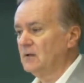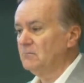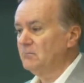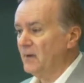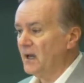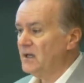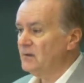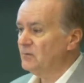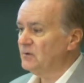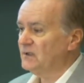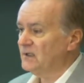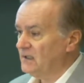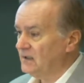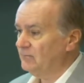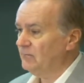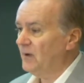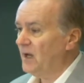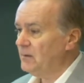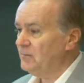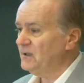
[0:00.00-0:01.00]
Maybe
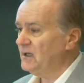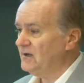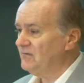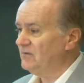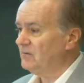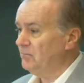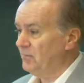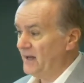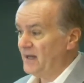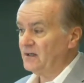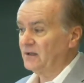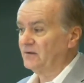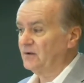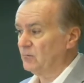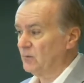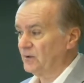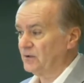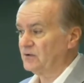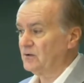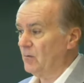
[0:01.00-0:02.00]
even better
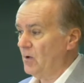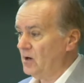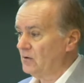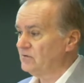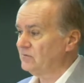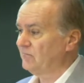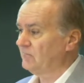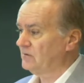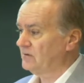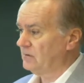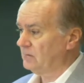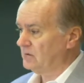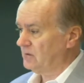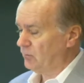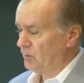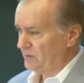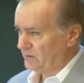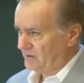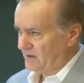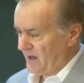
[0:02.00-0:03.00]
than with a
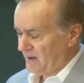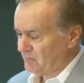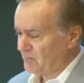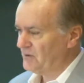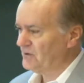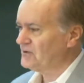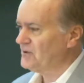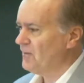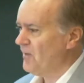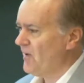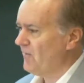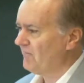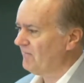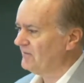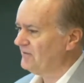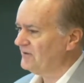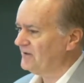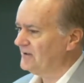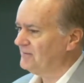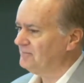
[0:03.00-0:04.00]

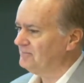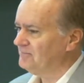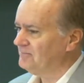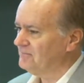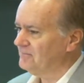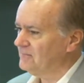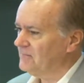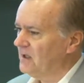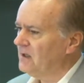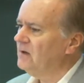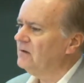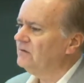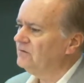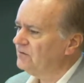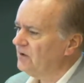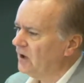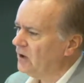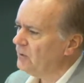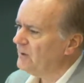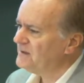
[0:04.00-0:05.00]
democracy.
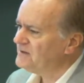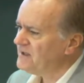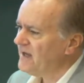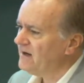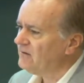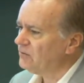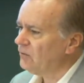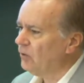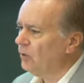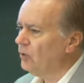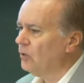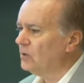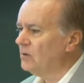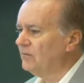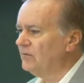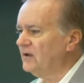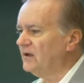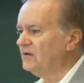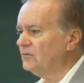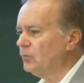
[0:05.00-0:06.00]
So it takes all
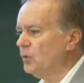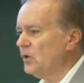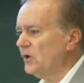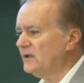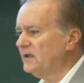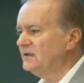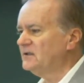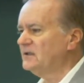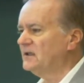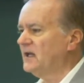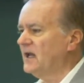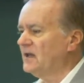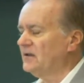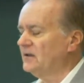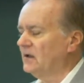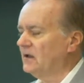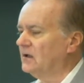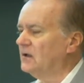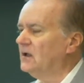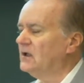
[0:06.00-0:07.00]
of these working
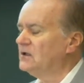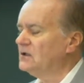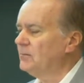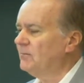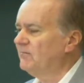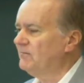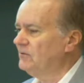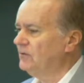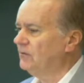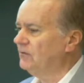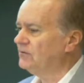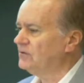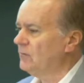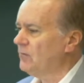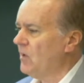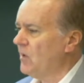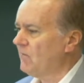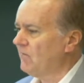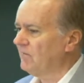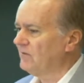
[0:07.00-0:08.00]
together to produce
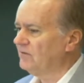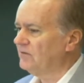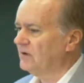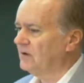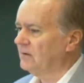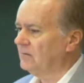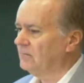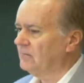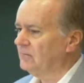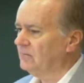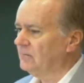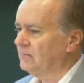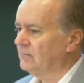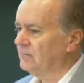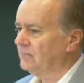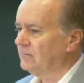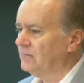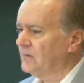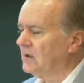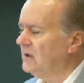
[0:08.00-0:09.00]
democracy.
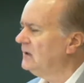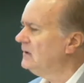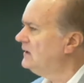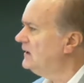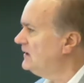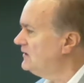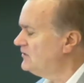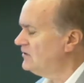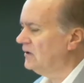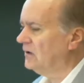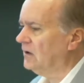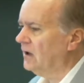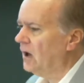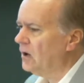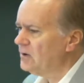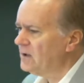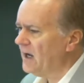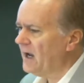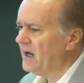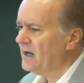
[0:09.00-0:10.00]
Teacher,
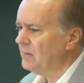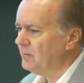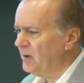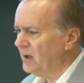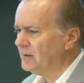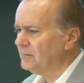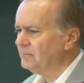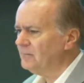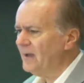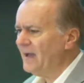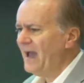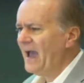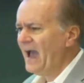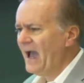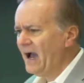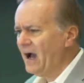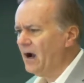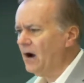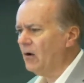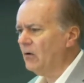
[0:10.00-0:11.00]
okay, but
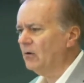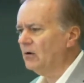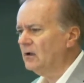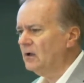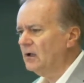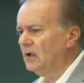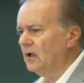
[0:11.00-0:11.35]
how?